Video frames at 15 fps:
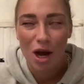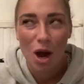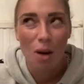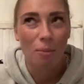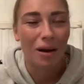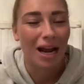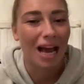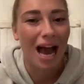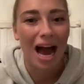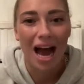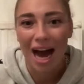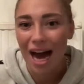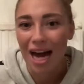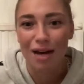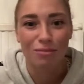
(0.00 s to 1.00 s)
But I
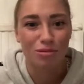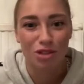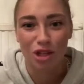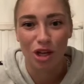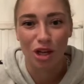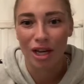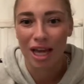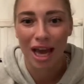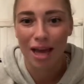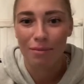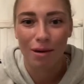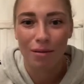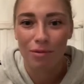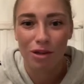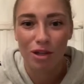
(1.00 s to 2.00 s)
absolutely hate my
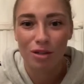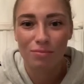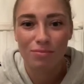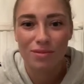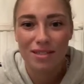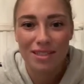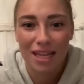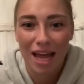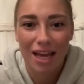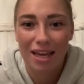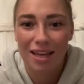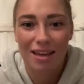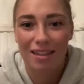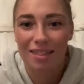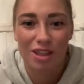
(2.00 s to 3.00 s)
boobs.
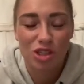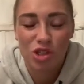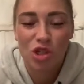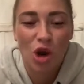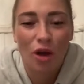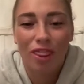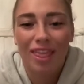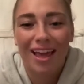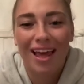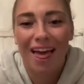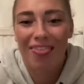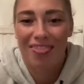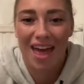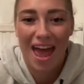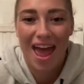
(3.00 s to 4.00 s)
Like, there's nothing
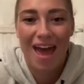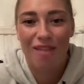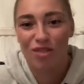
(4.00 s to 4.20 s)
there.